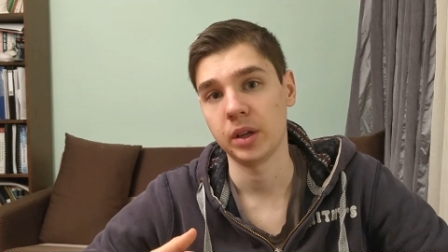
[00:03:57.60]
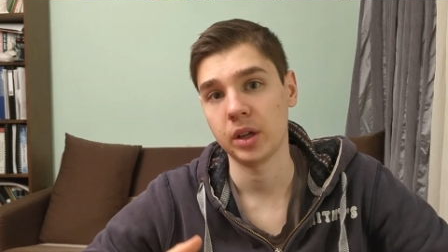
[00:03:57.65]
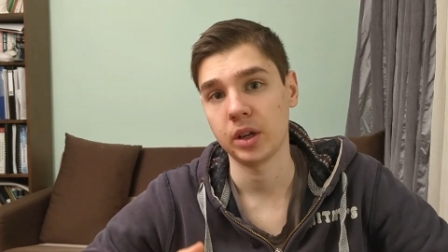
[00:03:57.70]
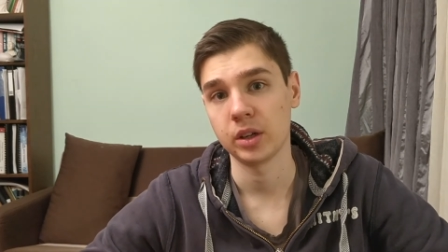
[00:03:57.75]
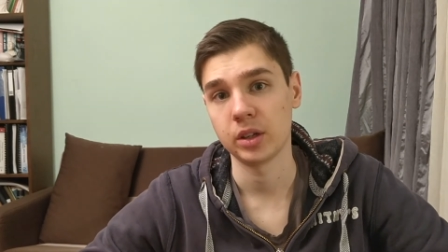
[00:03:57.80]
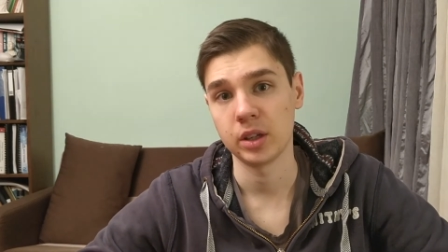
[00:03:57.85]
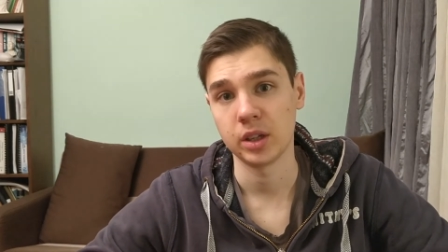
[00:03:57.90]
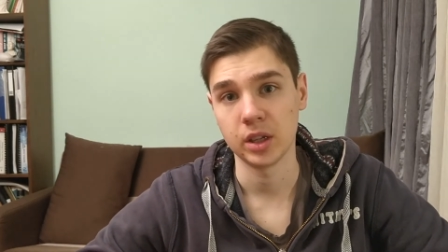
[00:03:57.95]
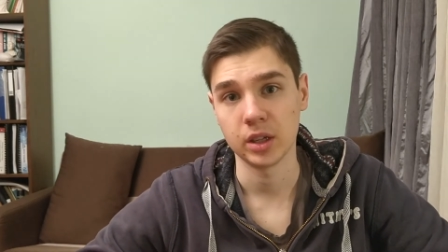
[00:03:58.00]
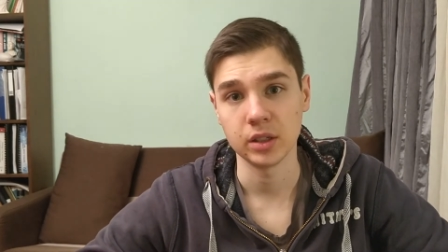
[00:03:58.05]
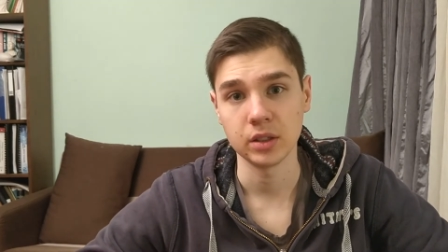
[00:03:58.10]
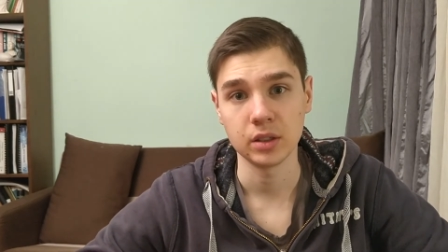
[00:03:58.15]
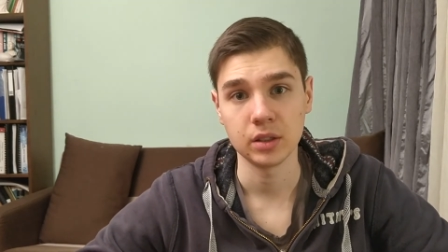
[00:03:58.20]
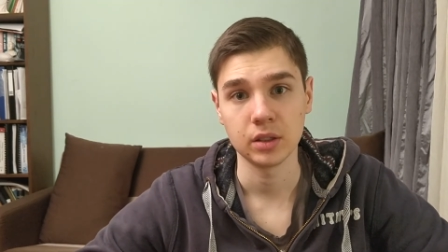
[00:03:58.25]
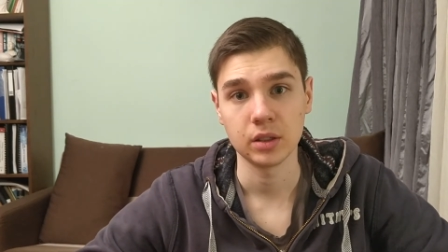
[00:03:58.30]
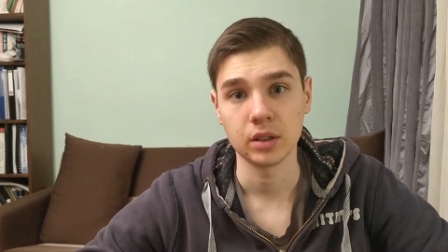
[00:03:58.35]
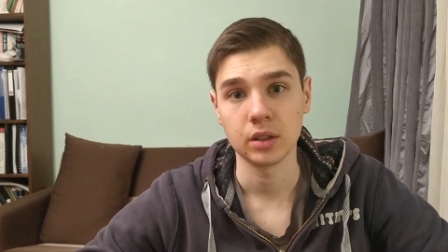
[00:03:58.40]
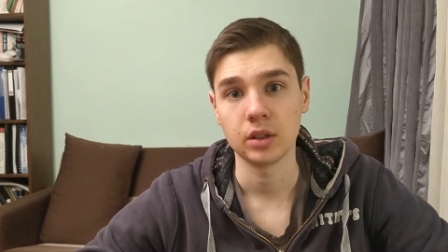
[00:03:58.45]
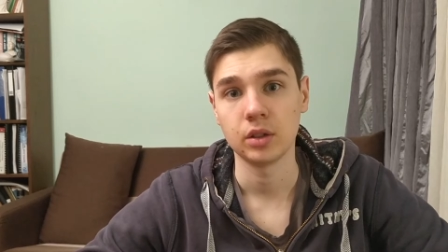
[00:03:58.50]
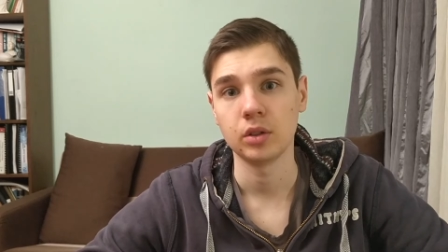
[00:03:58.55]
ideas,
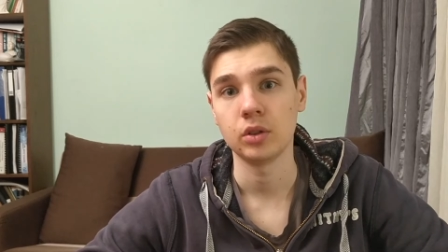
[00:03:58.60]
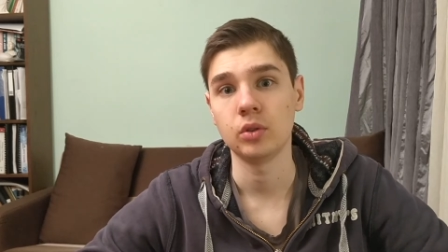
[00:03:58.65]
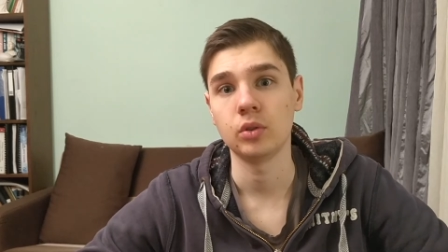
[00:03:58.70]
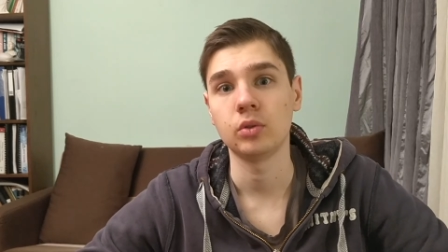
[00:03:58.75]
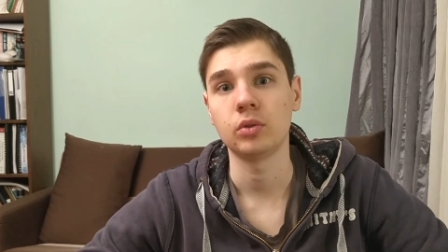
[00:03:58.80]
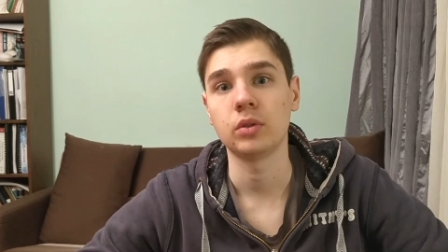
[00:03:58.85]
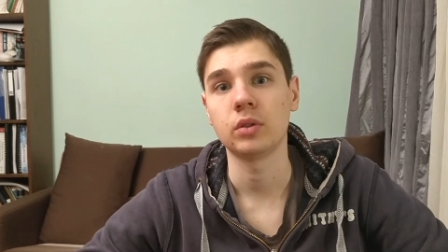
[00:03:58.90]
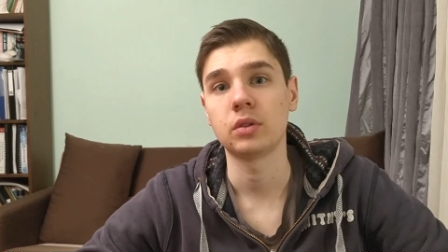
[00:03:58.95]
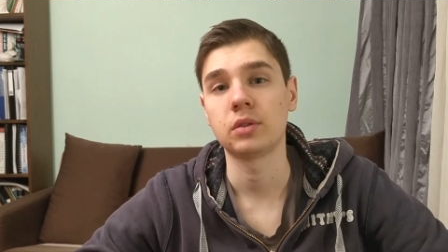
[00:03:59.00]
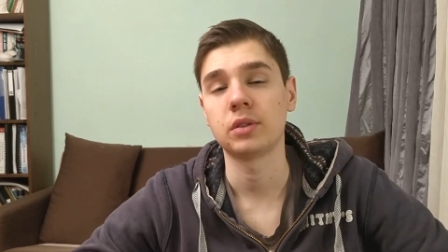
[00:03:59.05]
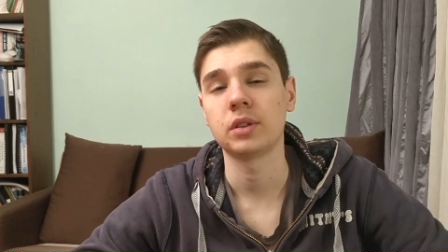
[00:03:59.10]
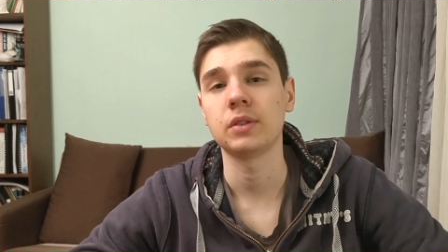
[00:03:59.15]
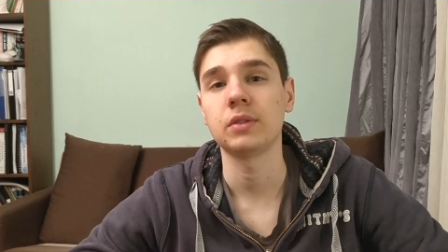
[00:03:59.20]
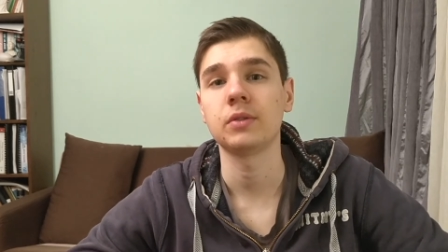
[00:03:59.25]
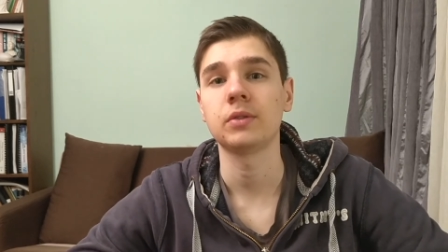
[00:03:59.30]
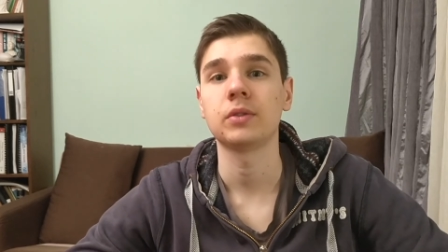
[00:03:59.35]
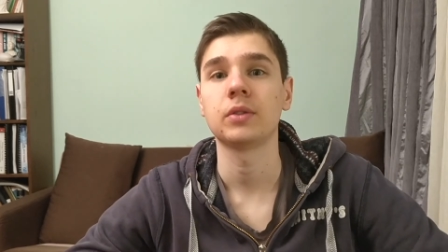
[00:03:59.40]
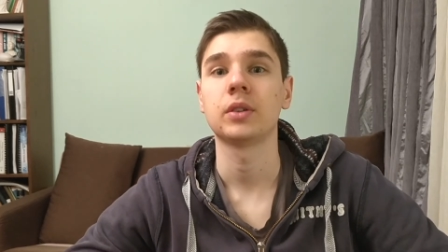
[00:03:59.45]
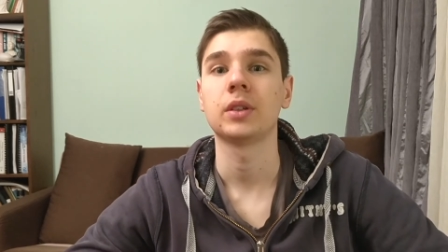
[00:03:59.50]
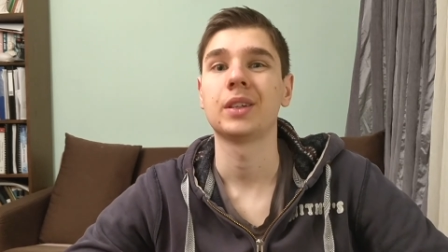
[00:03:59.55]
you retrieve